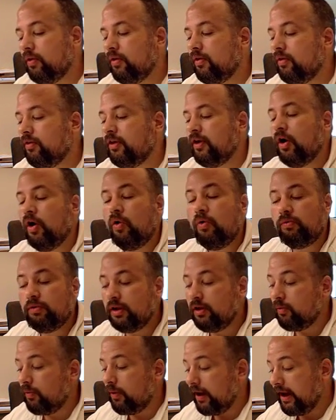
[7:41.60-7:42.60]
the
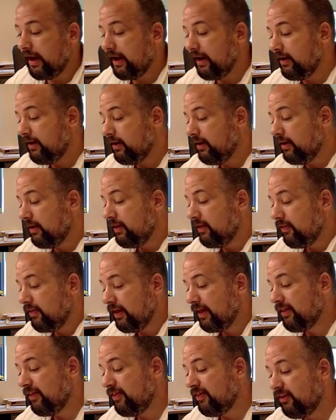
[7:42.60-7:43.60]
only way
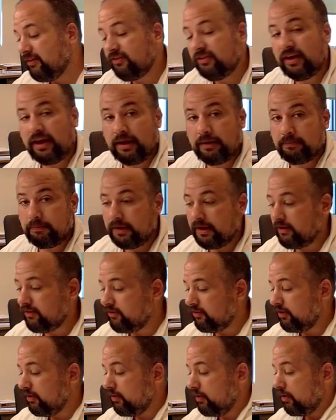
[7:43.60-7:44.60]
that this can be
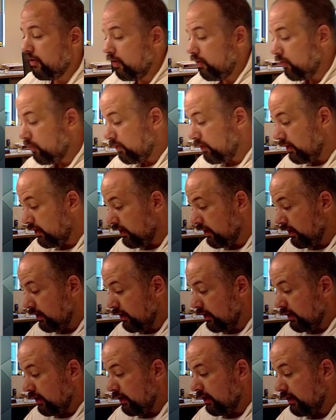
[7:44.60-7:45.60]
0
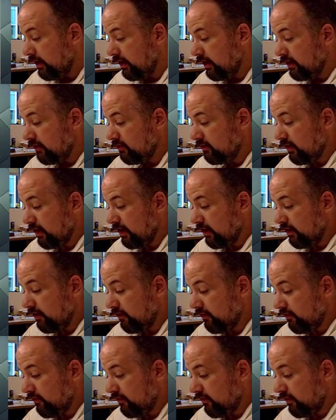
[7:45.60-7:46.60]
is
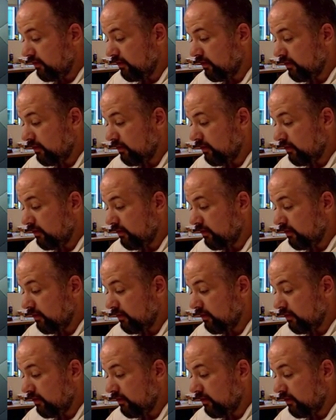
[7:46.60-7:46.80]
if